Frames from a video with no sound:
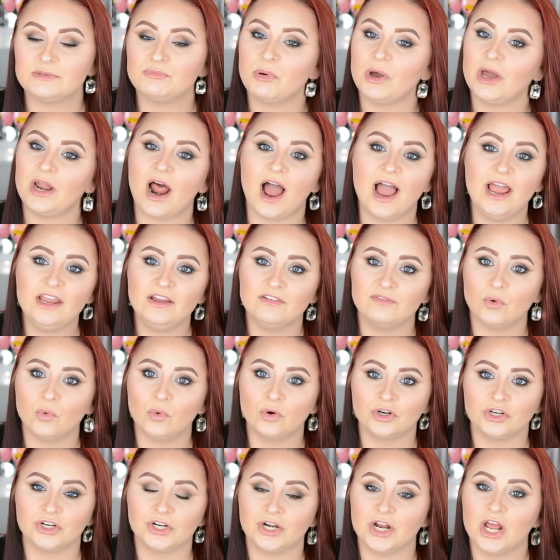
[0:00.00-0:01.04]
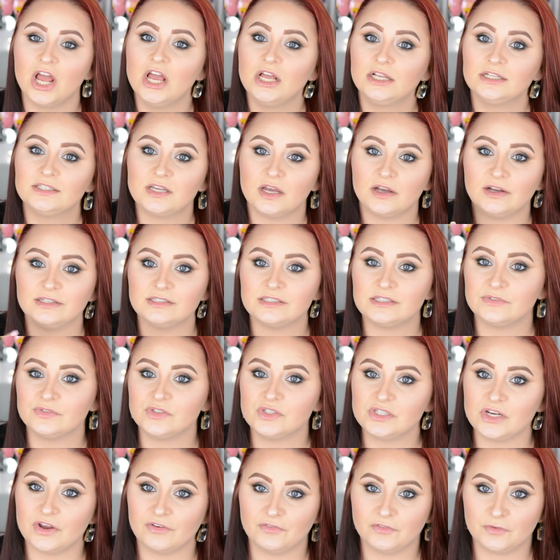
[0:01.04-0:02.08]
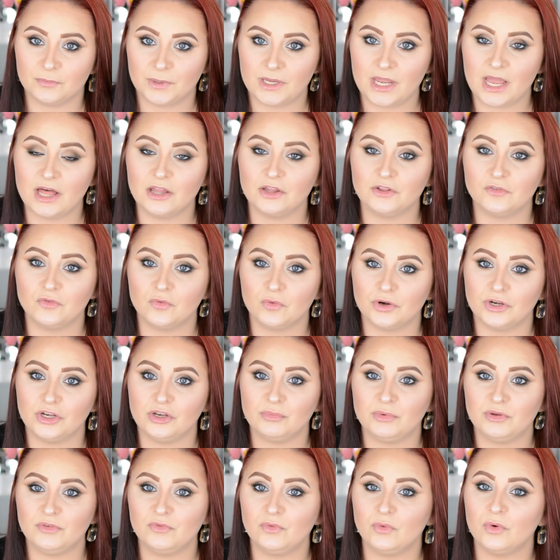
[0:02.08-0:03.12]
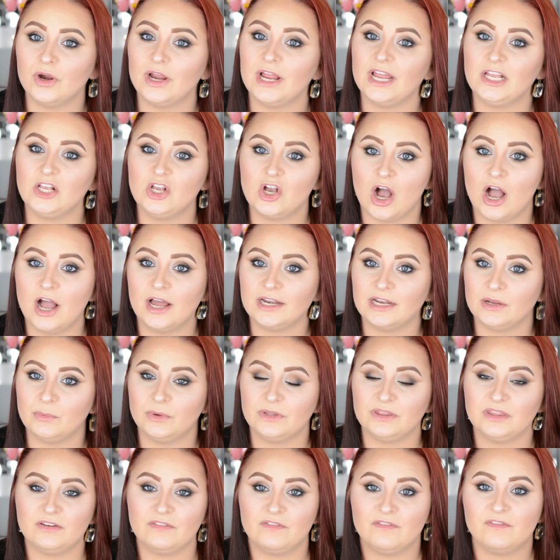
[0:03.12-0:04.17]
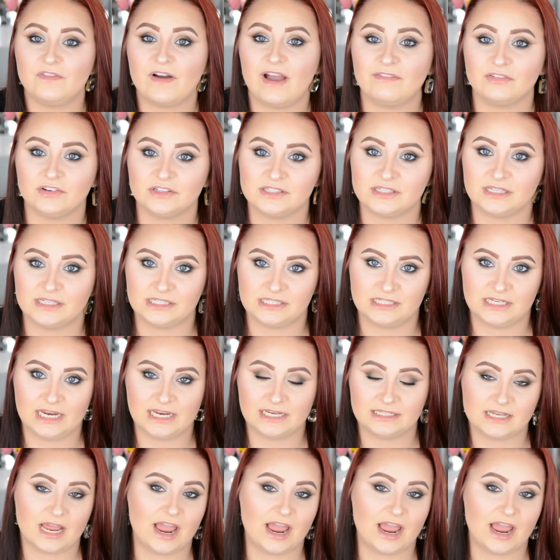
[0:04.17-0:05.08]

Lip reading: but I have ordered tons of stuff from California before and gotten it within 5 or 6 days.